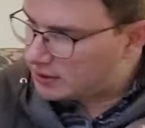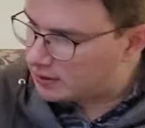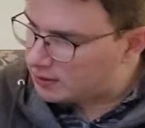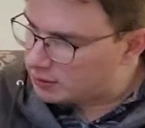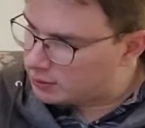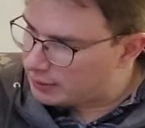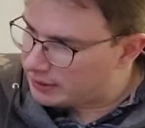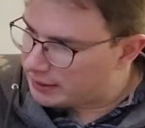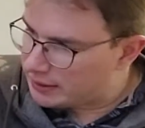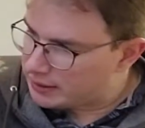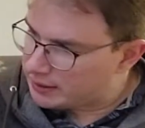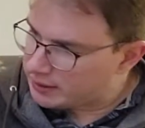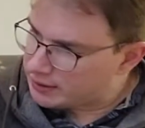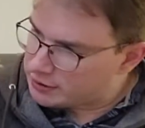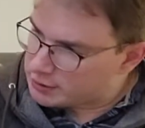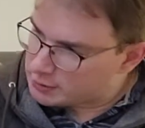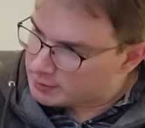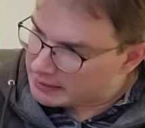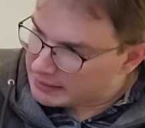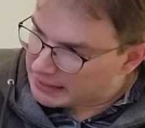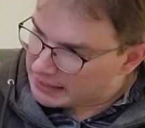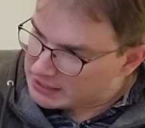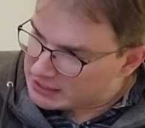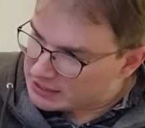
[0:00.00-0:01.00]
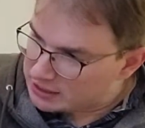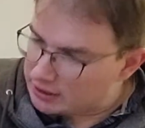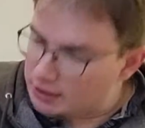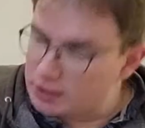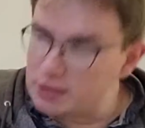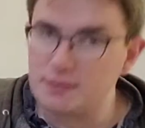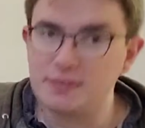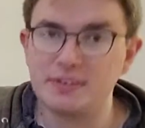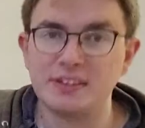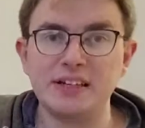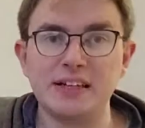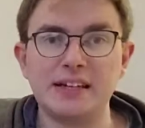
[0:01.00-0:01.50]
that we are going to be getting
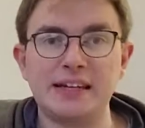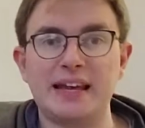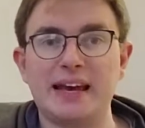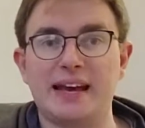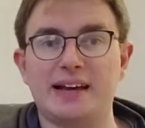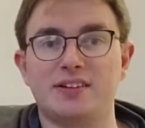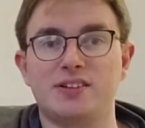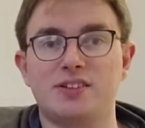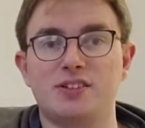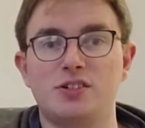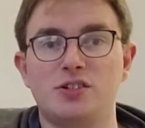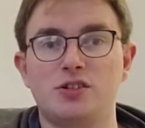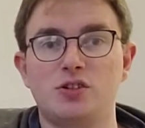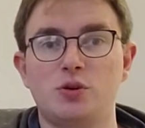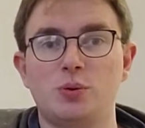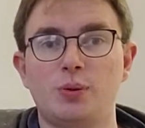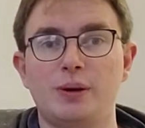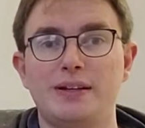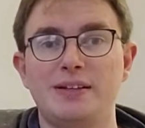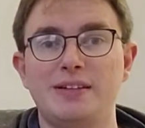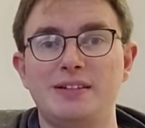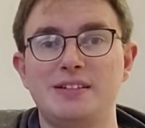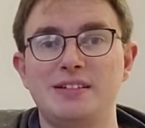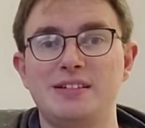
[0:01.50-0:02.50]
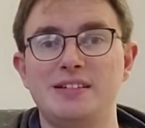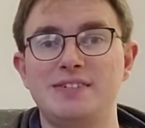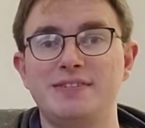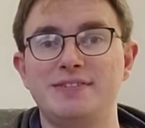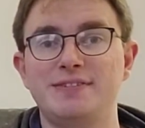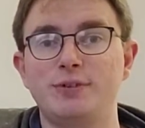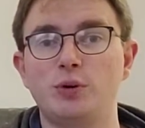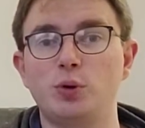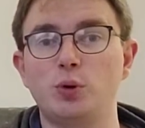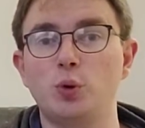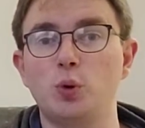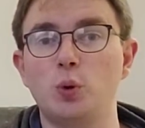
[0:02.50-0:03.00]
over the next
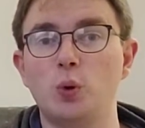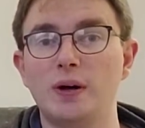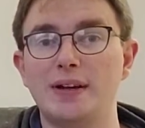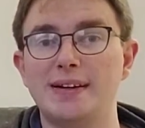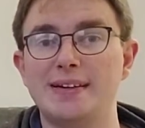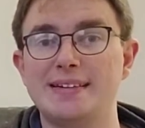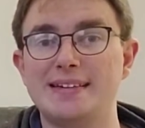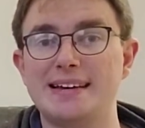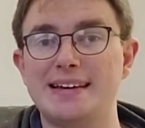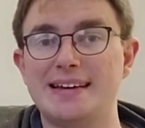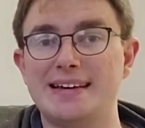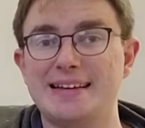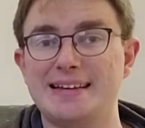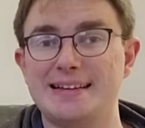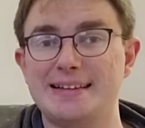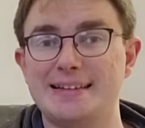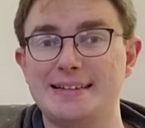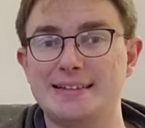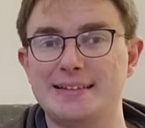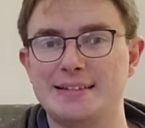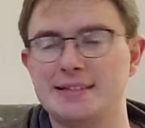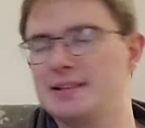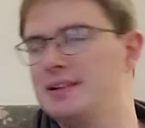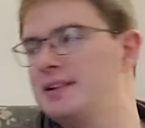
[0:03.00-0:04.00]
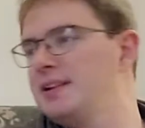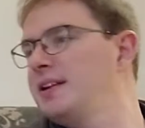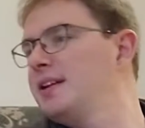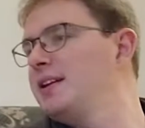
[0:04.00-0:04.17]
24 days.